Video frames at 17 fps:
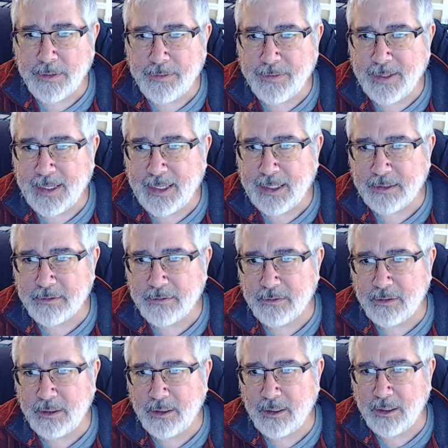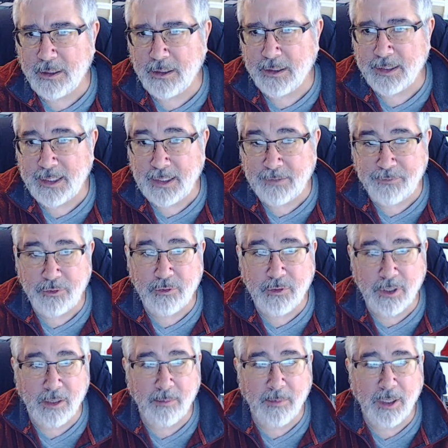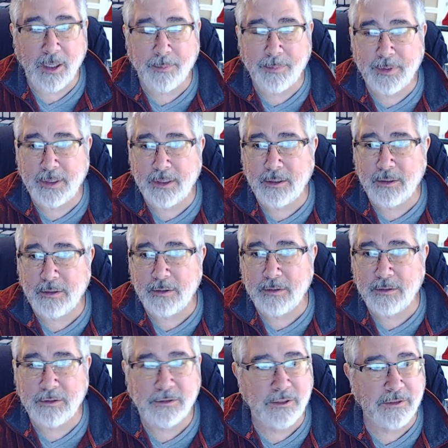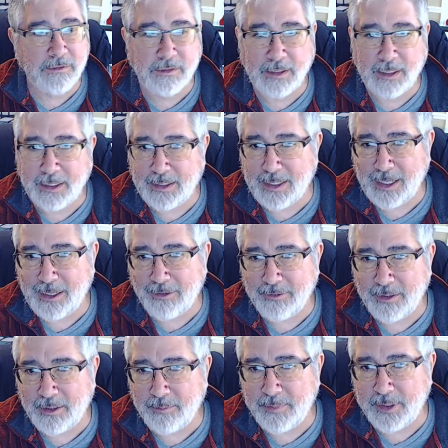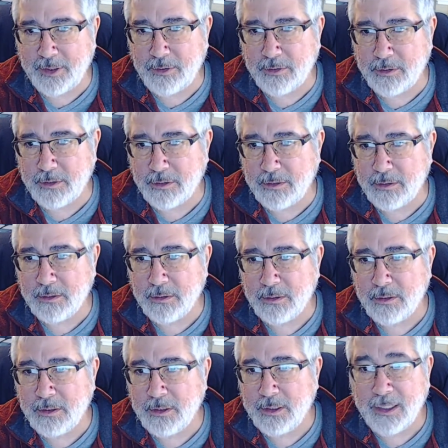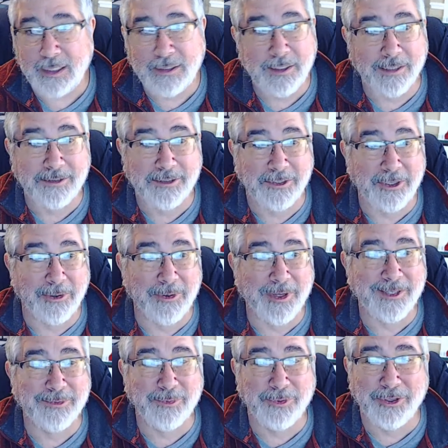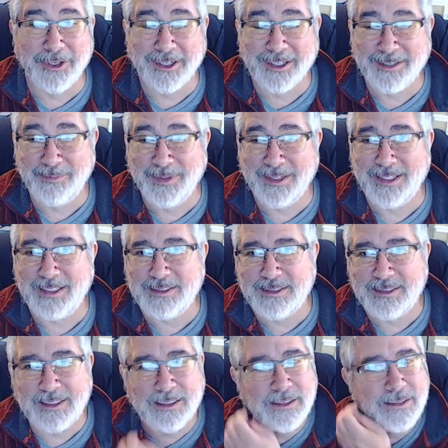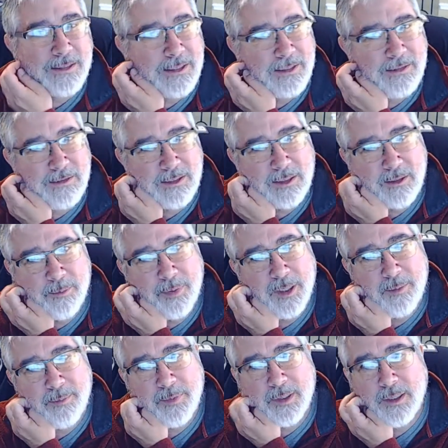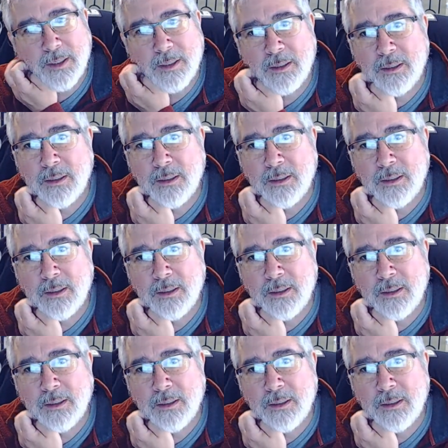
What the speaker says: that if you come up here, just lay down and be good. It doesn't always work, but he's still a puppy.